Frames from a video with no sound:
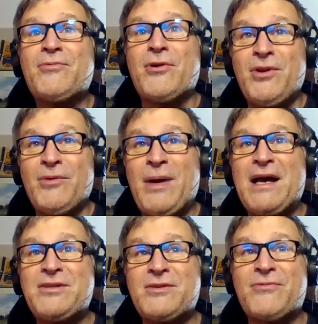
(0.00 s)
for the
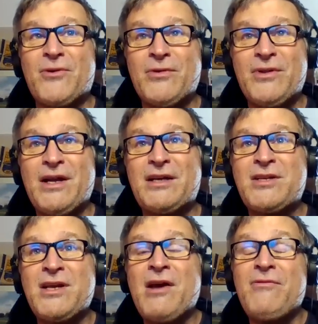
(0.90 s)
past for the
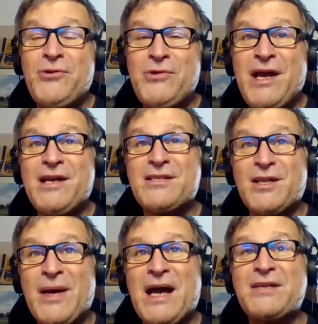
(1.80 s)
next few days in
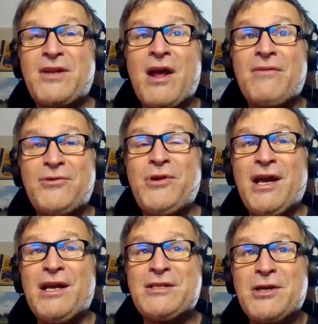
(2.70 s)
the past few
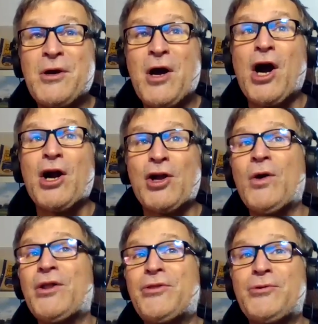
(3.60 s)
days are
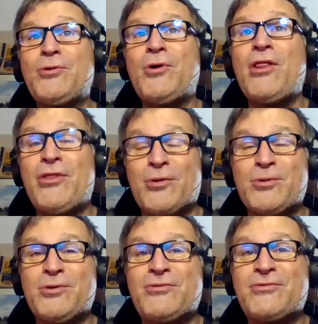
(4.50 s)
going through the
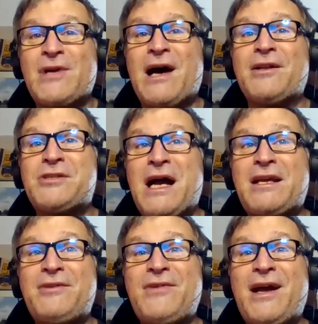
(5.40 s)
roof. College
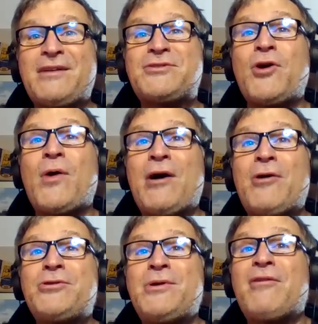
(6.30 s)
hockey fans know
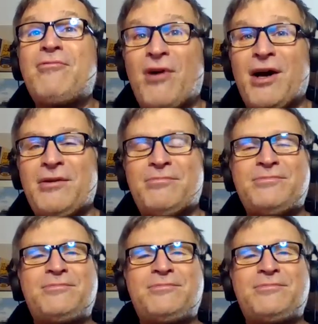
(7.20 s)
how to have fun.